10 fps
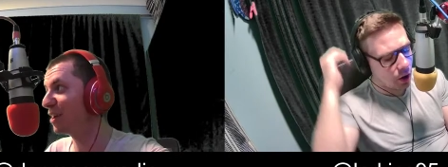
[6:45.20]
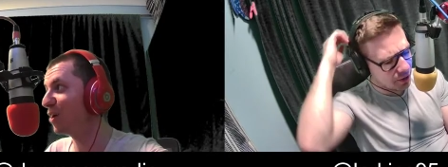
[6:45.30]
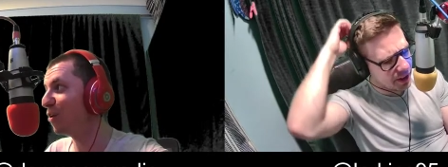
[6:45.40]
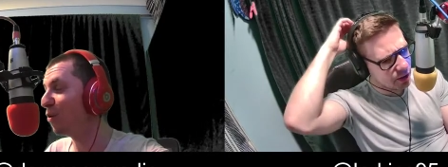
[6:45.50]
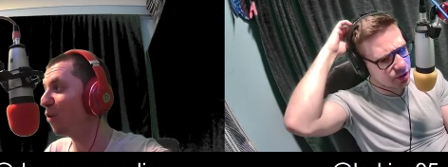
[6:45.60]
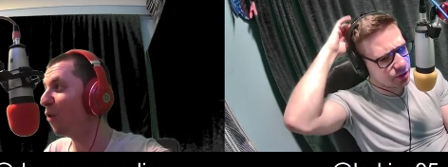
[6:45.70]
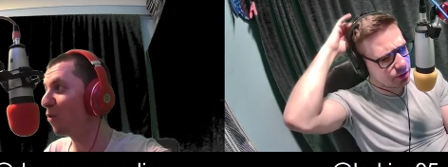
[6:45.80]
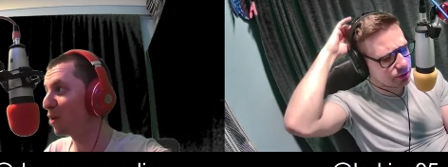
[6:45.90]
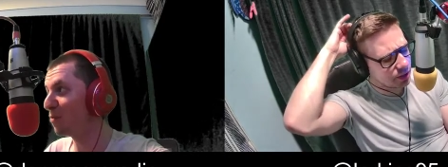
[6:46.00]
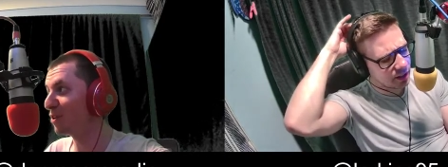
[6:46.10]
Speaker 1: I think I do.
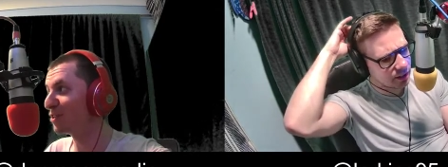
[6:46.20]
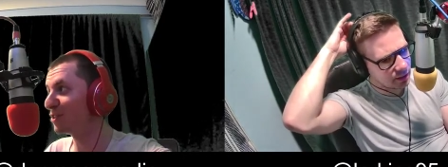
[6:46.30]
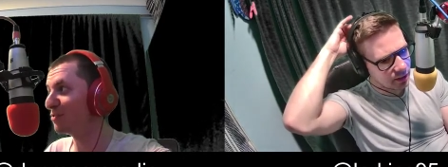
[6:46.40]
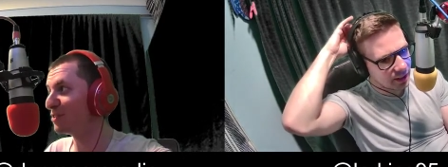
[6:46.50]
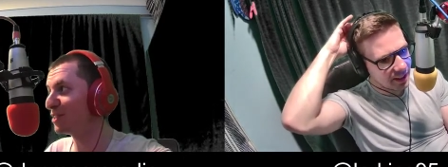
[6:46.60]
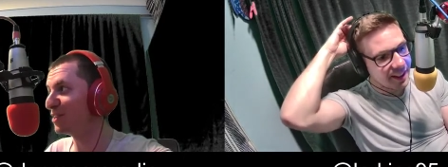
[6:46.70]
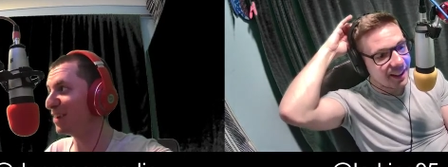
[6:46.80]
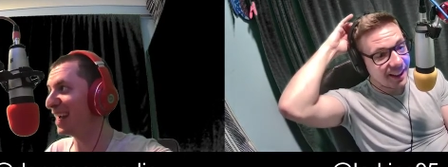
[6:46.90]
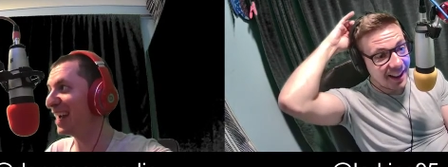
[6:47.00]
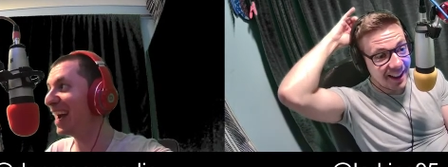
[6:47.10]
All I yeah. want to do is do
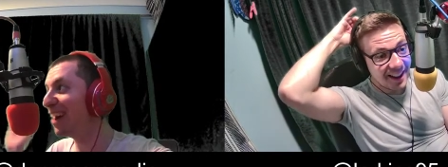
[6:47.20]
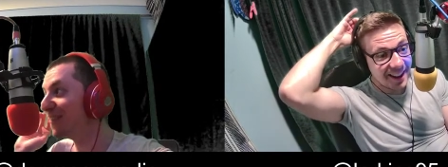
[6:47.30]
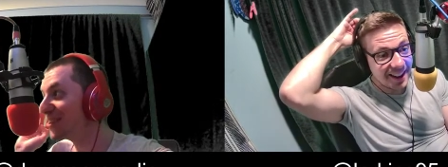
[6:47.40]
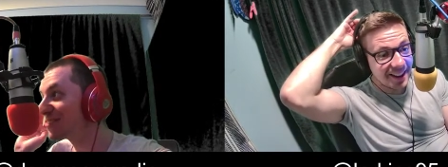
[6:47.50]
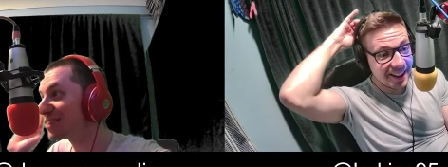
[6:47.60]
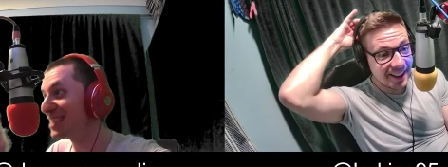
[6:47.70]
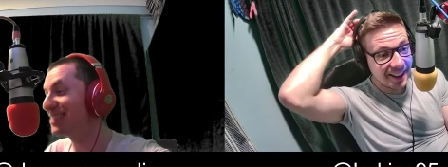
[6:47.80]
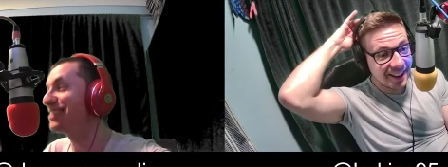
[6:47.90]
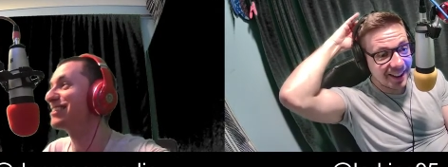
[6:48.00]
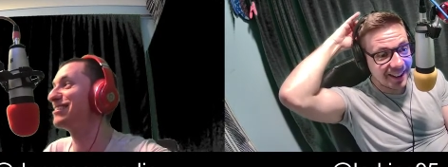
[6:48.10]
it was released
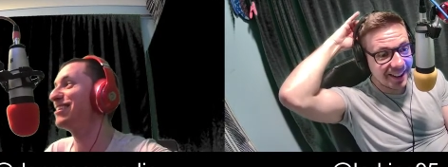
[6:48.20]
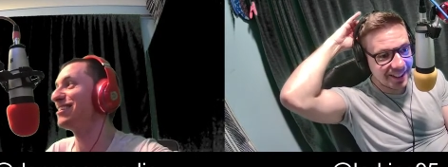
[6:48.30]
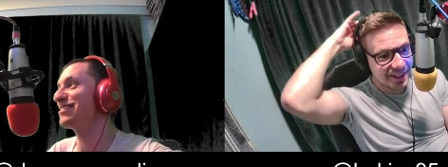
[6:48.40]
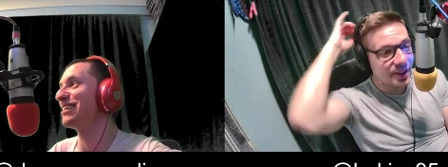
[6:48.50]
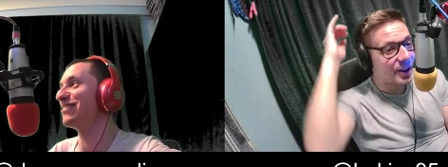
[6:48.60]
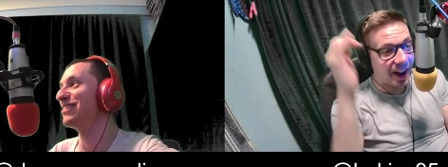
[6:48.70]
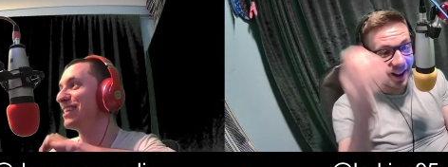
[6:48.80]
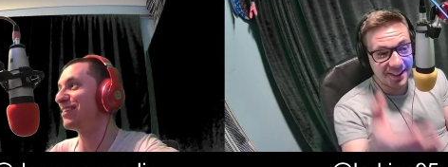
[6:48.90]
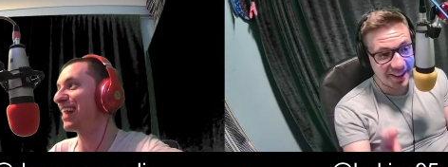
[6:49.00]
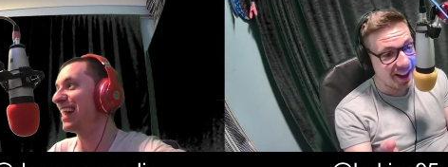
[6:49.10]
as a chart single in the
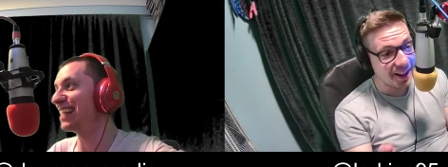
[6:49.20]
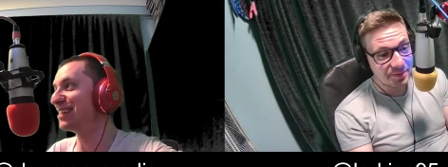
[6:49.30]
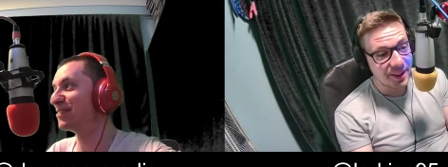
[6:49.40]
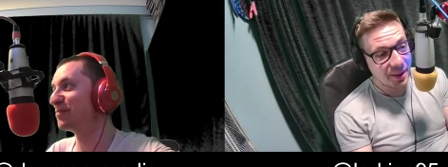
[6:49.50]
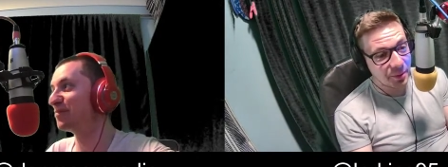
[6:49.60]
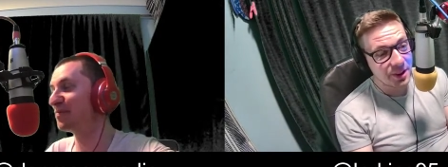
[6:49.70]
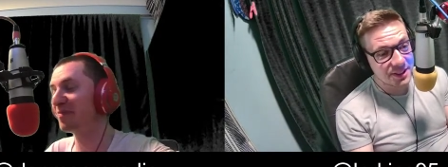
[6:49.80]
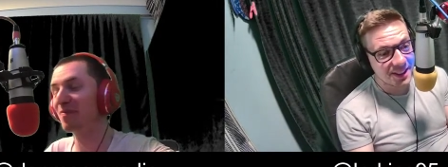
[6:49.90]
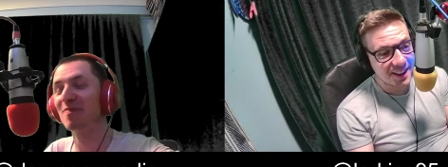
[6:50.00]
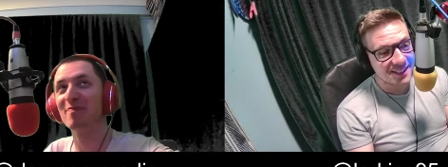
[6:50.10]
UK. Yeah,
Speaker 2: yeah, it was,
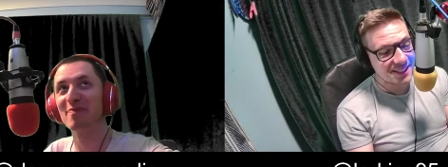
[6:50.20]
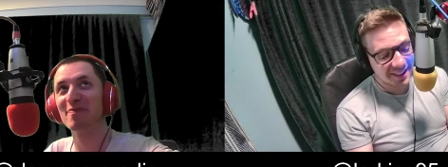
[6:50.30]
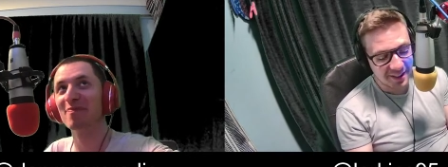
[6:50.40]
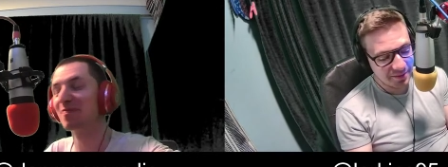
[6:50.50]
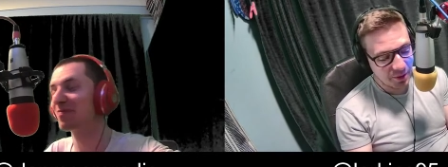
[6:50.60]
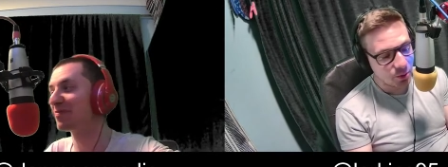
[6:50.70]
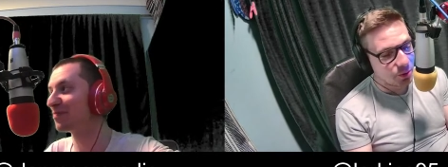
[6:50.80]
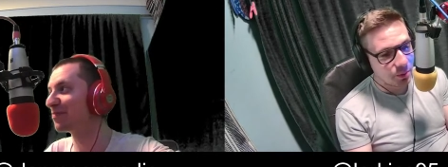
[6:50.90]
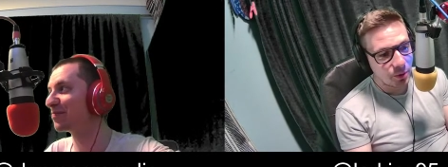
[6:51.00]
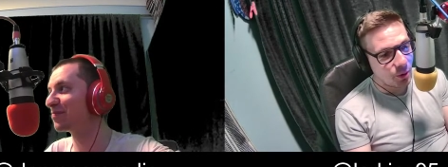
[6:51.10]
and uh, all the
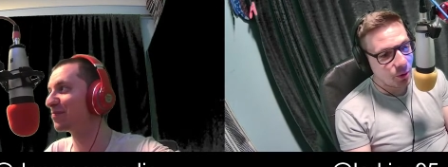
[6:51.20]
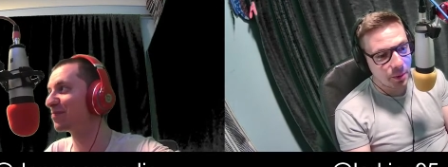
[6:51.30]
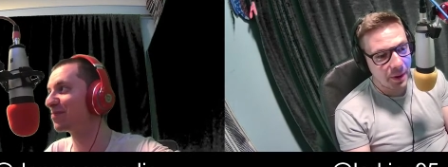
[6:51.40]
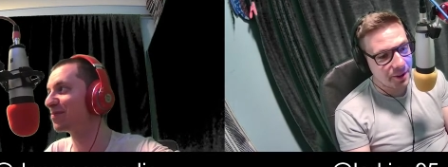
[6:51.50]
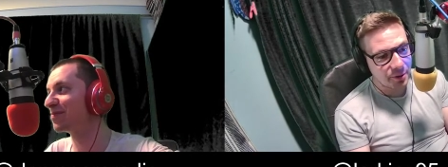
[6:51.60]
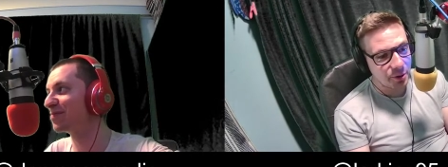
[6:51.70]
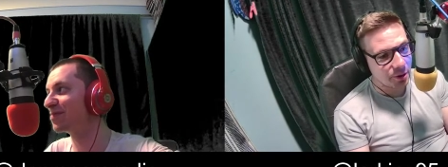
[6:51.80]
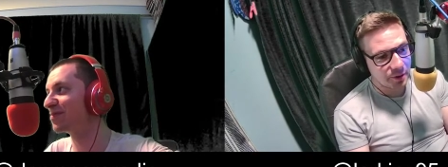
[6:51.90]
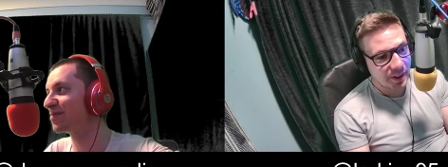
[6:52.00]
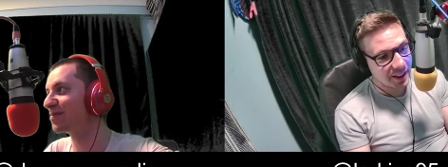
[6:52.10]
more, all the better for it,
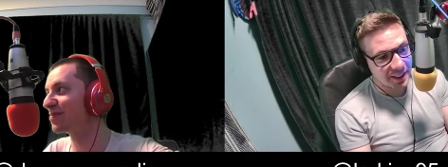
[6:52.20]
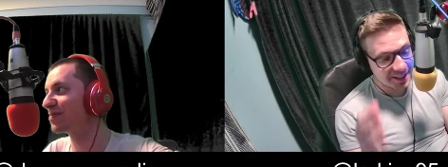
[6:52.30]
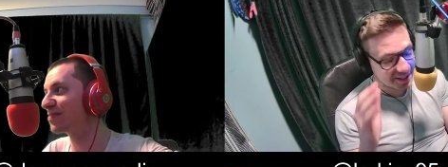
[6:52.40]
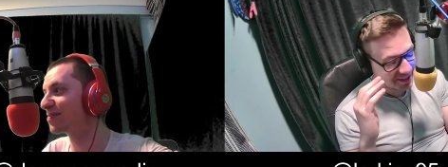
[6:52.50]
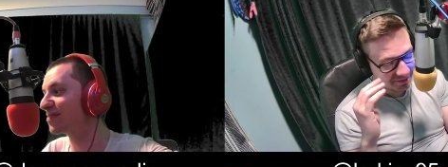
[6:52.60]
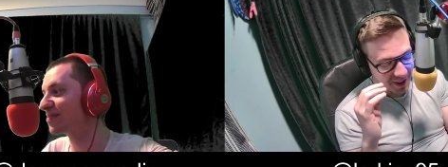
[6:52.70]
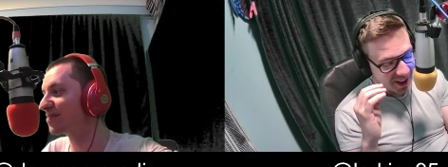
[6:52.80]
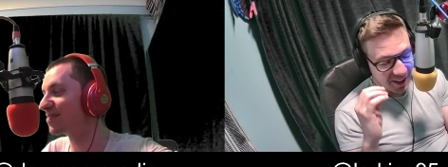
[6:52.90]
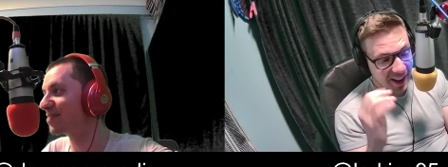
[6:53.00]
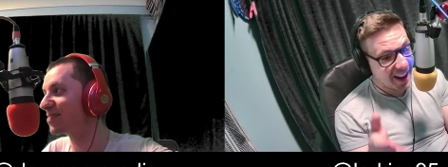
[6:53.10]
really, because
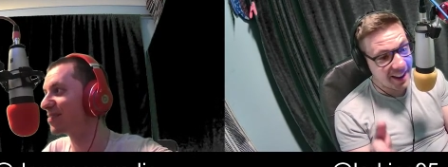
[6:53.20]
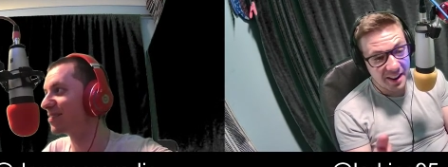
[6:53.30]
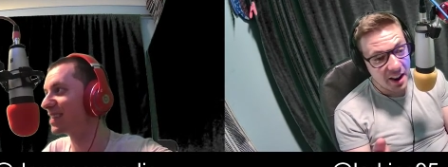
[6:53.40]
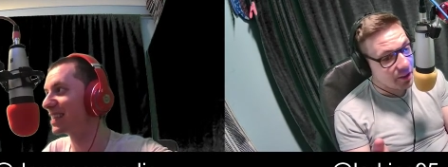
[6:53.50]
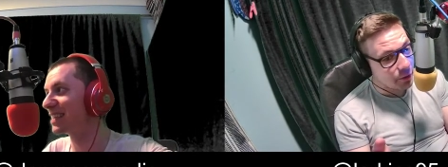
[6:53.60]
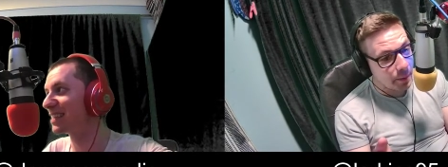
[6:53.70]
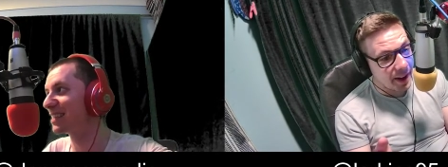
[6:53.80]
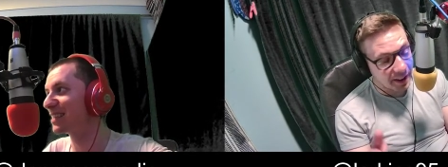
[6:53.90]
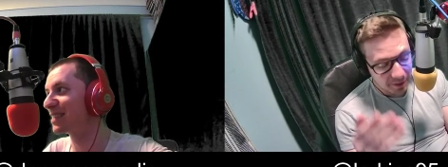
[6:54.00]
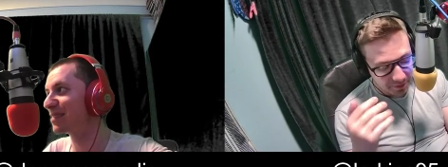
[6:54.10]
again, another
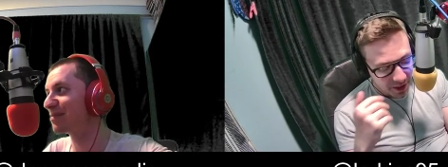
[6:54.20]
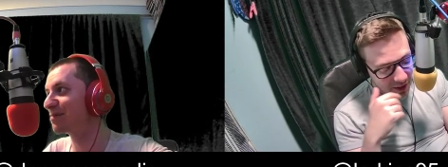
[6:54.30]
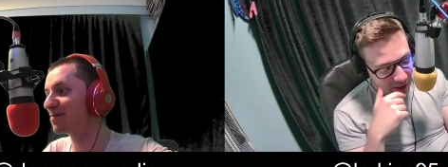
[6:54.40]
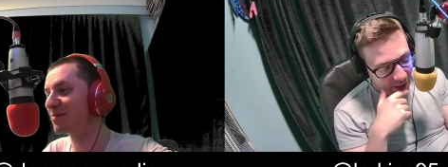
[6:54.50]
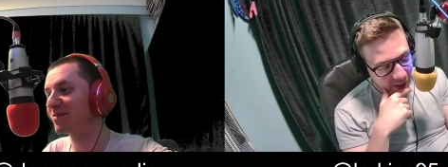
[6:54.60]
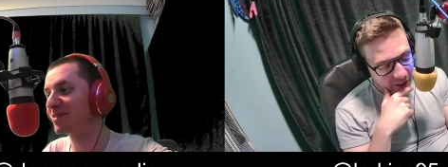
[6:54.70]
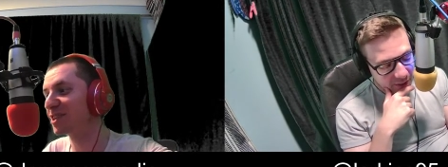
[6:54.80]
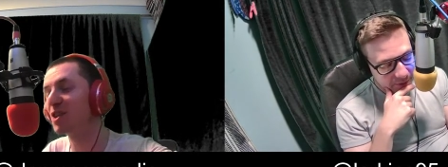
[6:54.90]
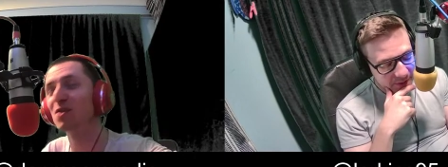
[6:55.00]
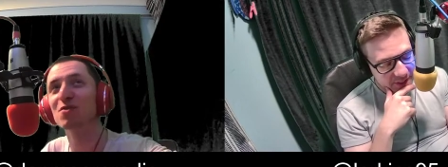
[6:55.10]
banger. Um,
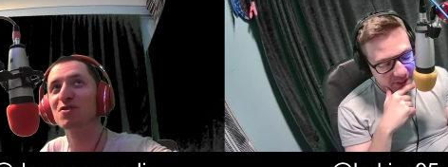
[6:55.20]
Huge